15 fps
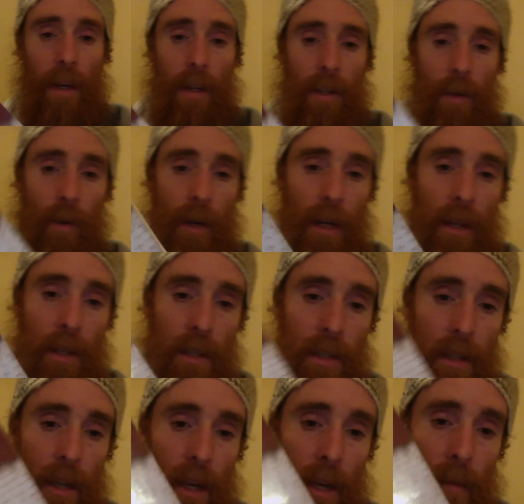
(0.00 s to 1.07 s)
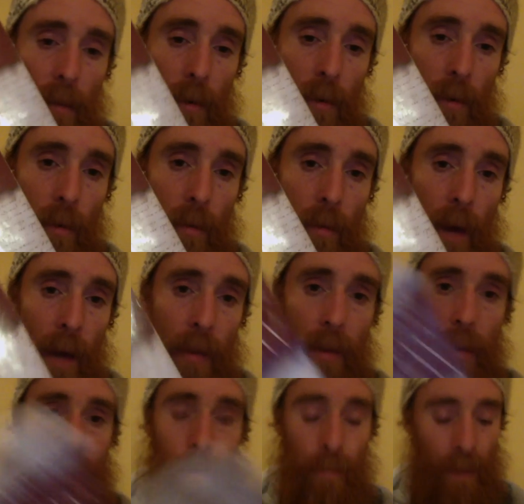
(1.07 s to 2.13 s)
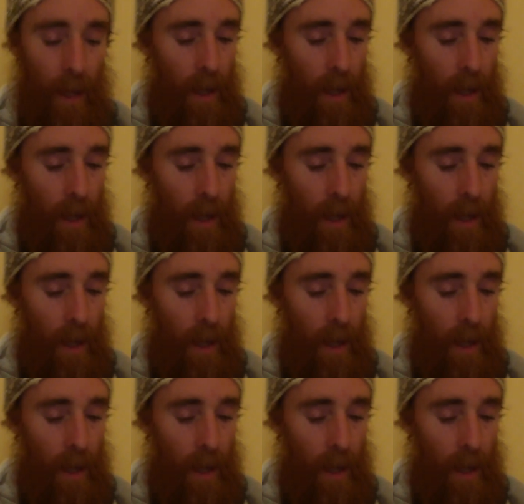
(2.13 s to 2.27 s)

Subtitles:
So again, this is the Hebrew Matthew.